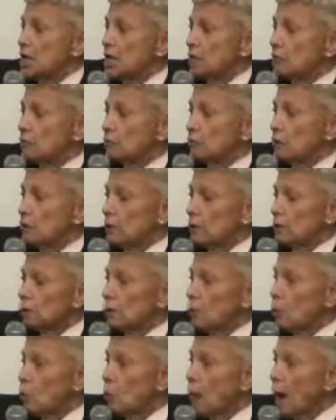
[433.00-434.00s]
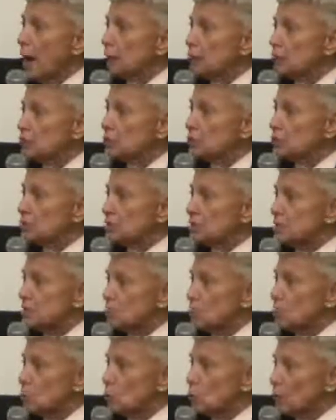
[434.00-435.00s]
it requires
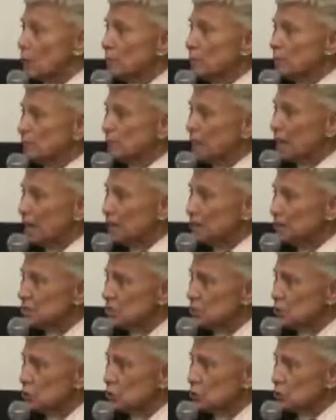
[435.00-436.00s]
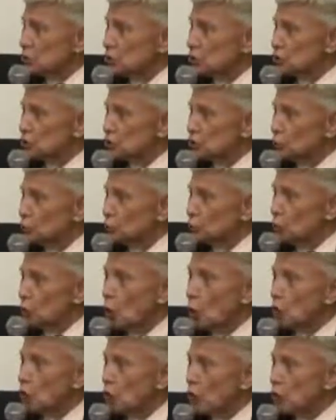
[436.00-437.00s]
enormous cuts, which are still
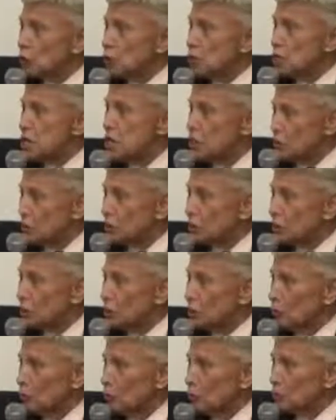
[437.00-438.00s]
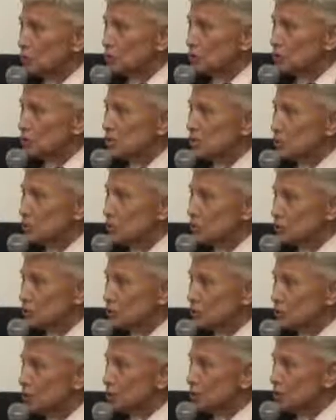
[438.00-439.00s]
nowhere near what the
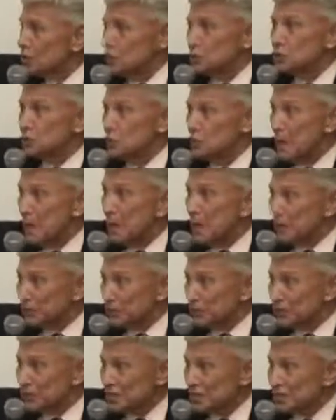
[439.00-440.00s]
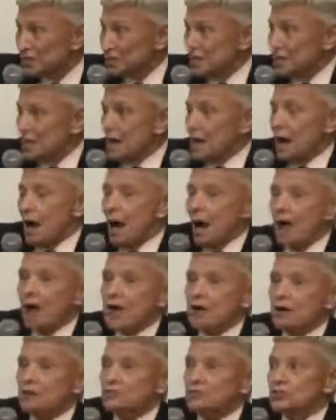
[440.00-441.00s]
sequestration demands.
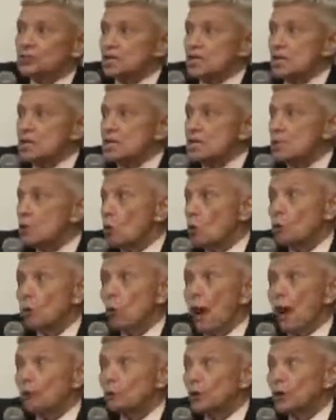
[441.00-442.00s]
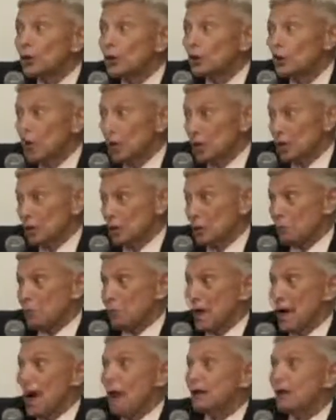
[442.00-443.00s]
I have seen what we're cutting
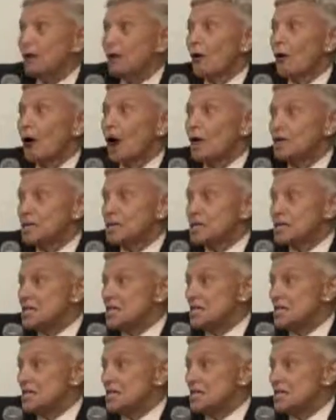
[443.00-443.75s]
back on.